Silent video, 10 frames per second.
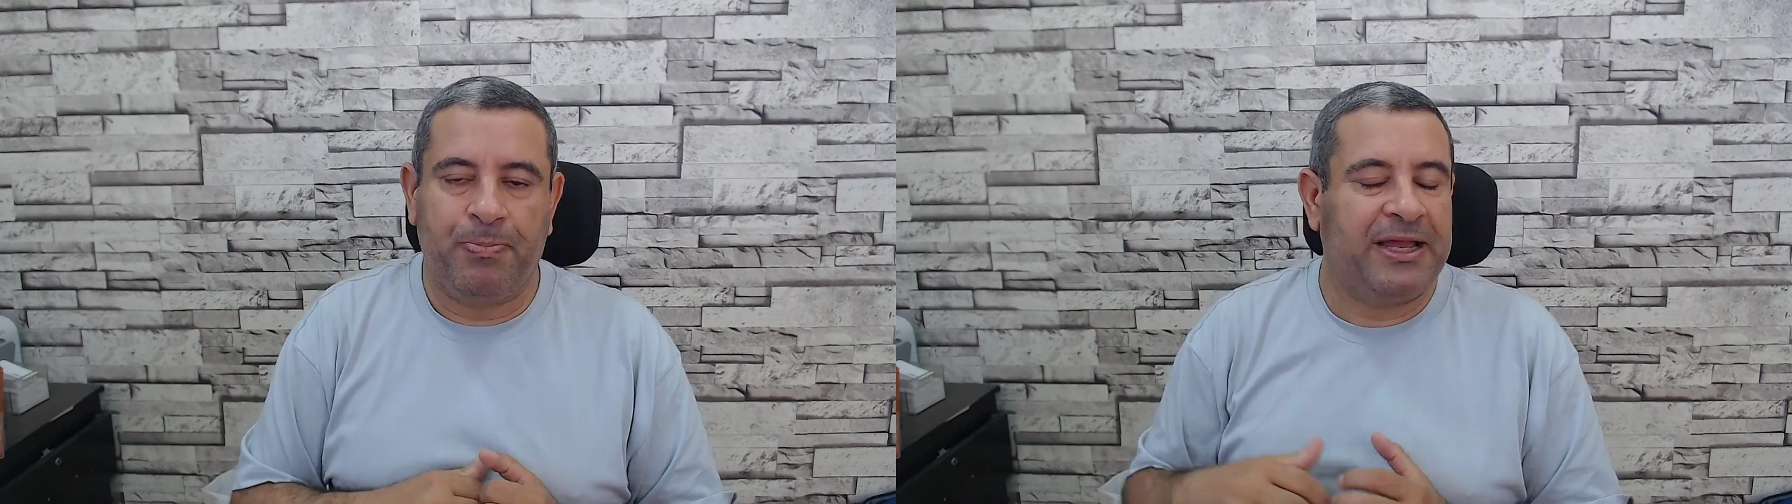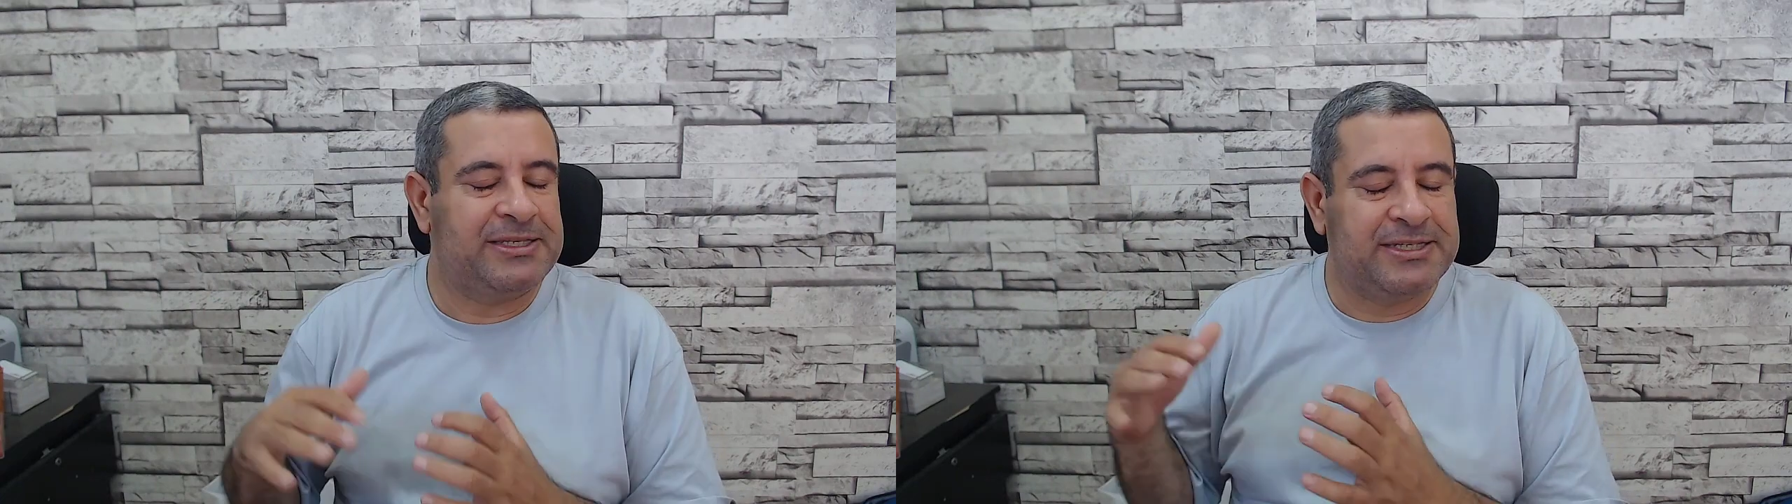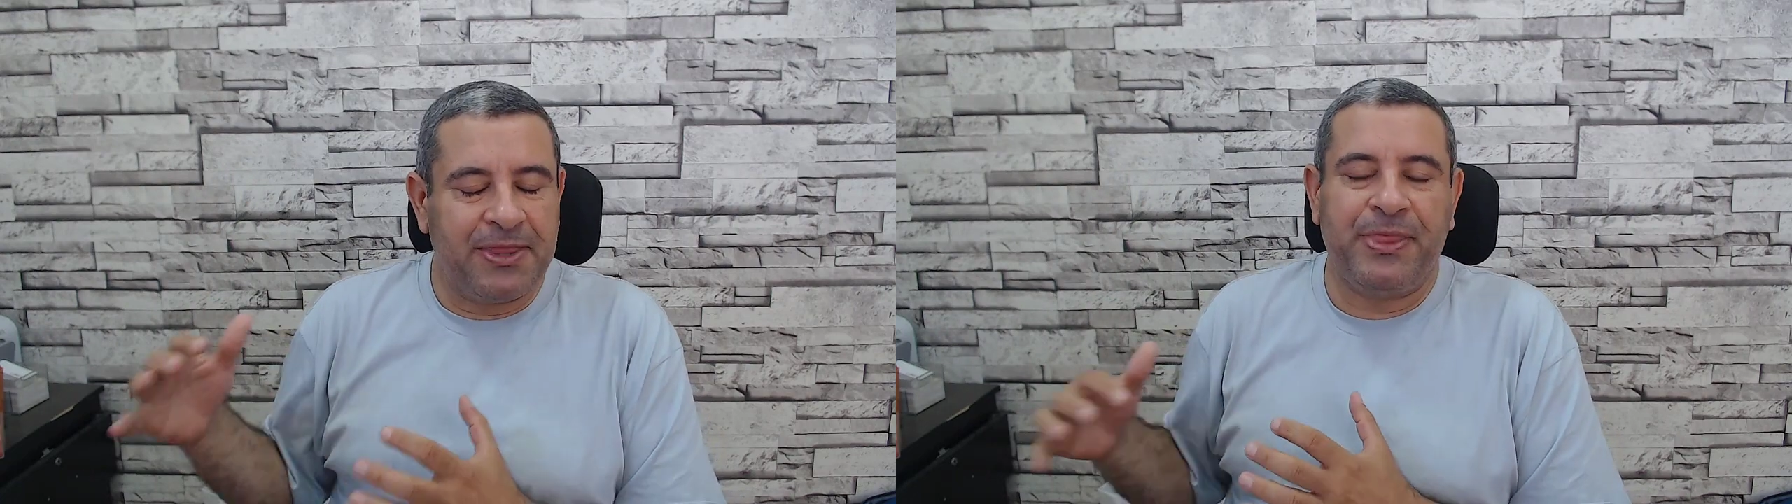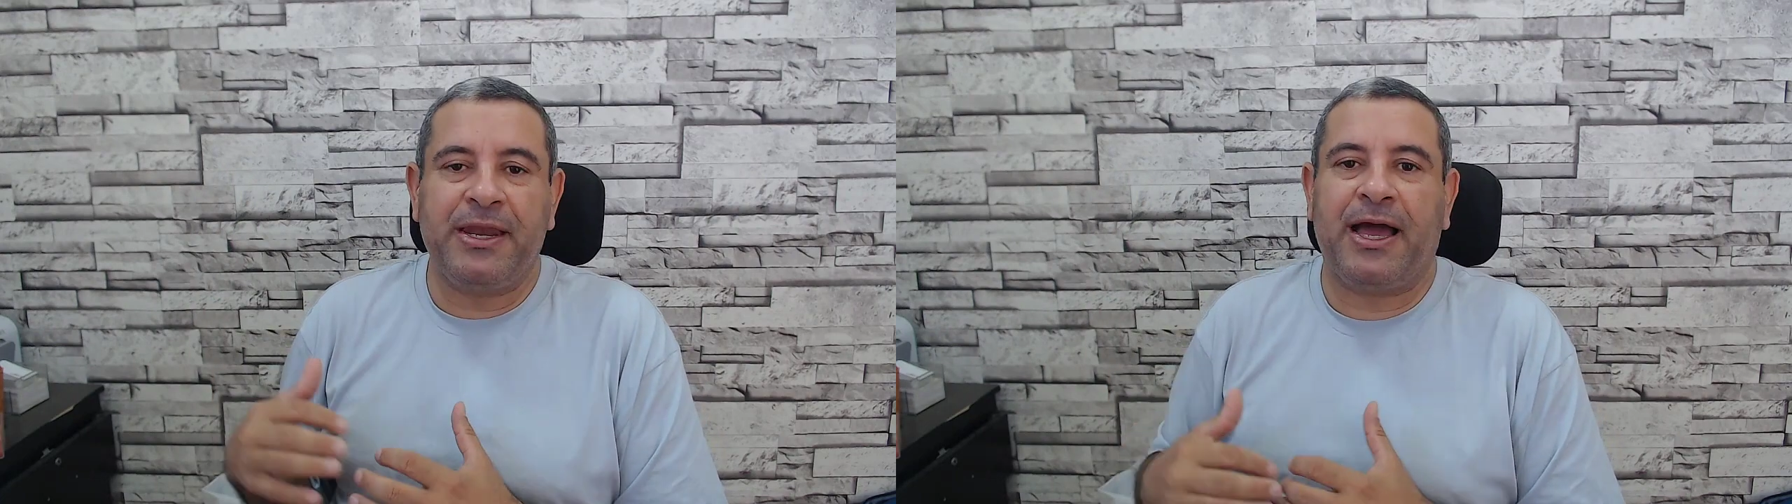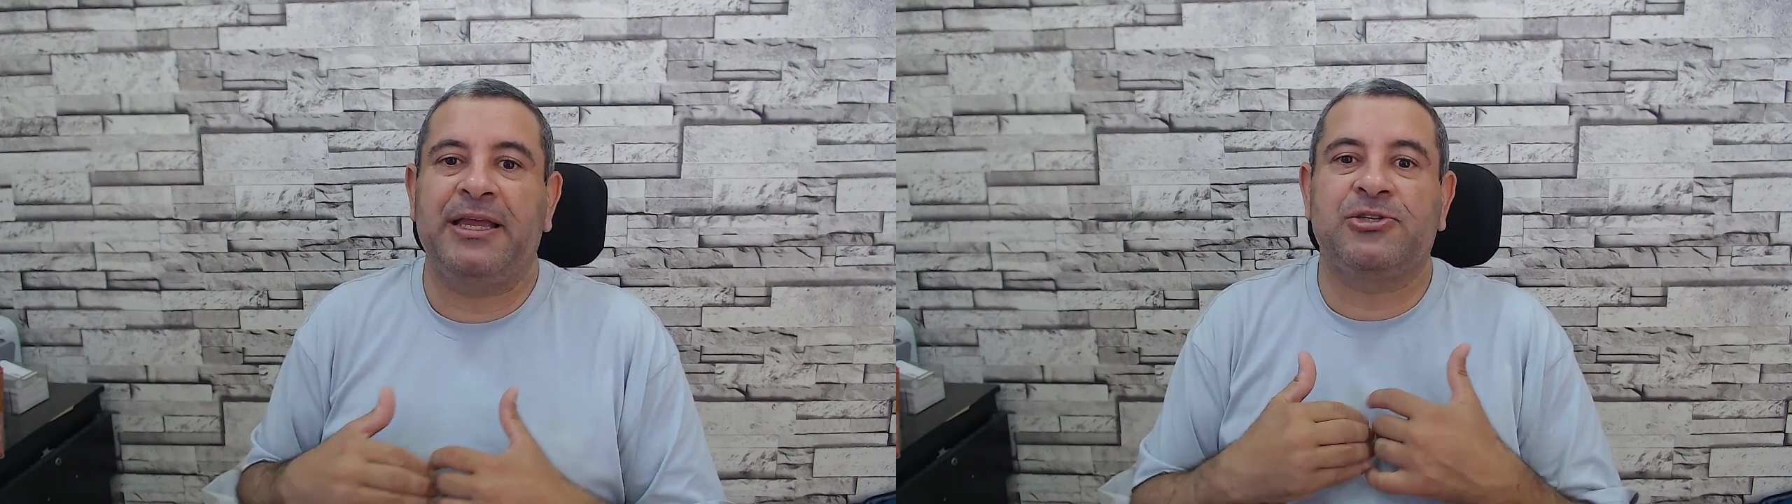And since
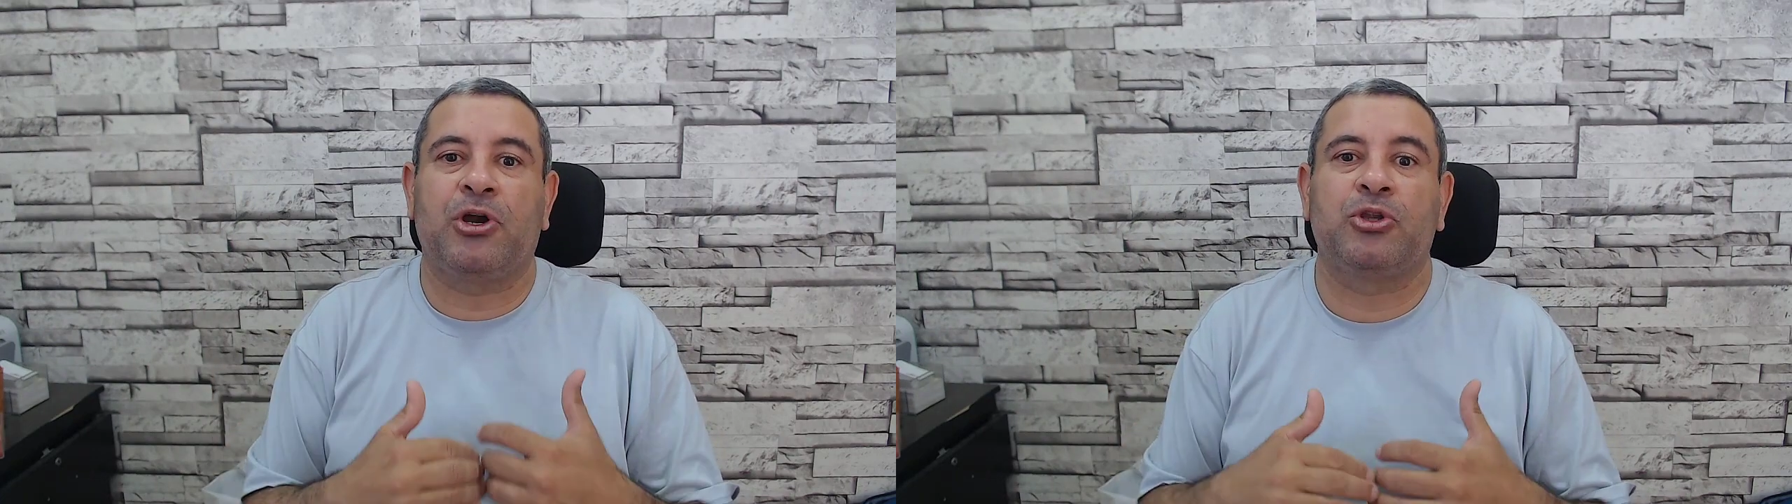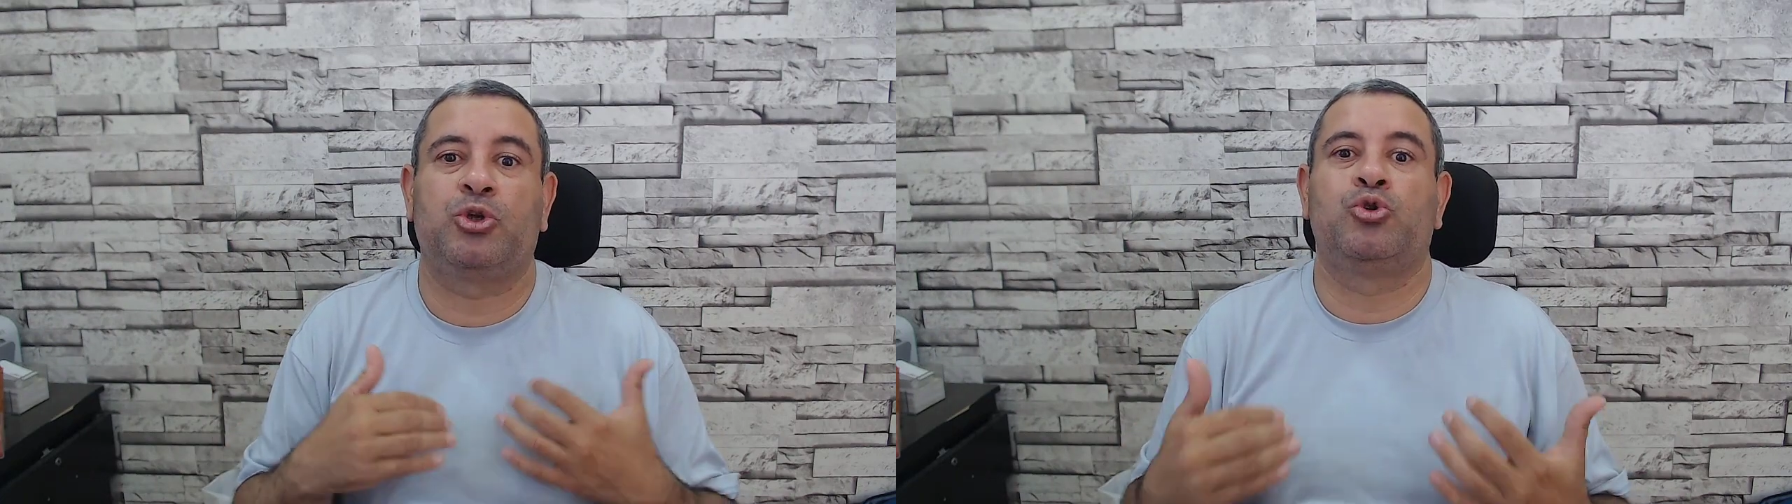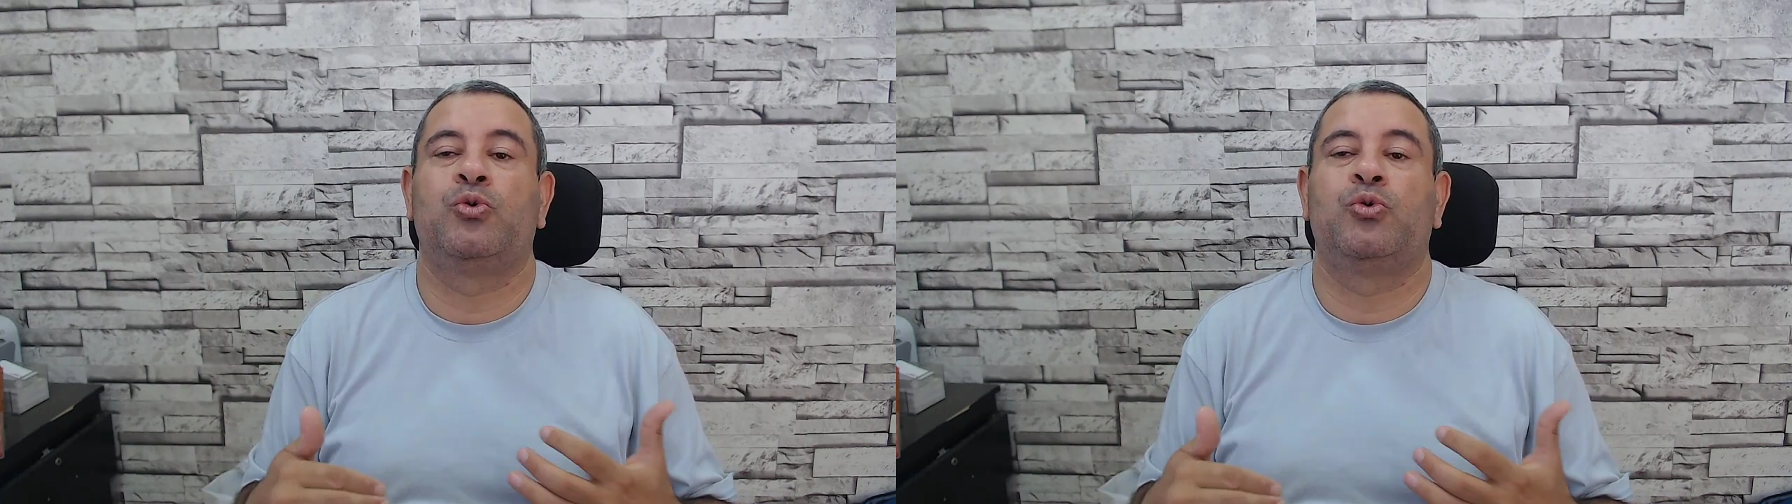then, I started